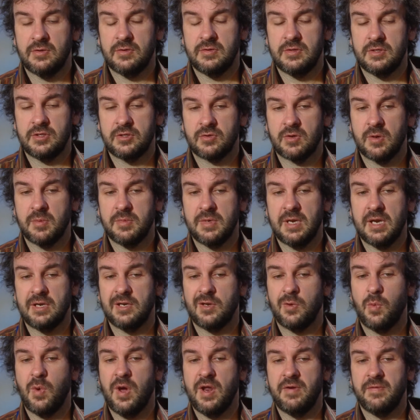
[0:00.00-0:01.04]
the script down
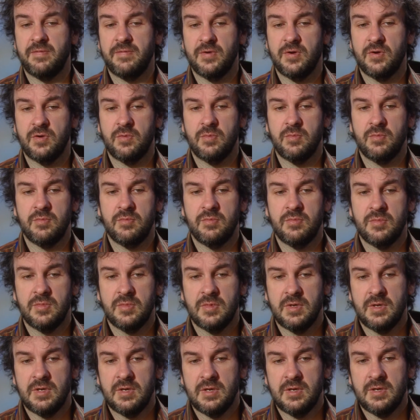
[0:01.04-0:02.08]
to one film,
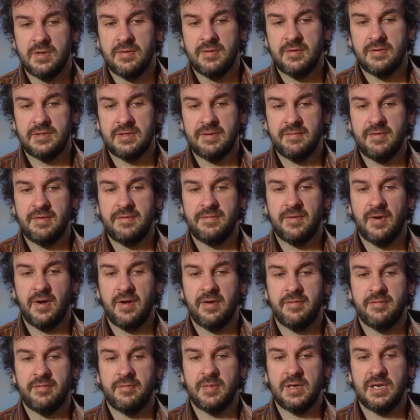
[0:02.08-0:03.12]

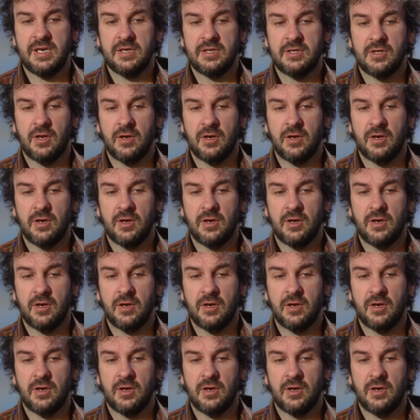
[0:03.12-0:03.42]
$75 million.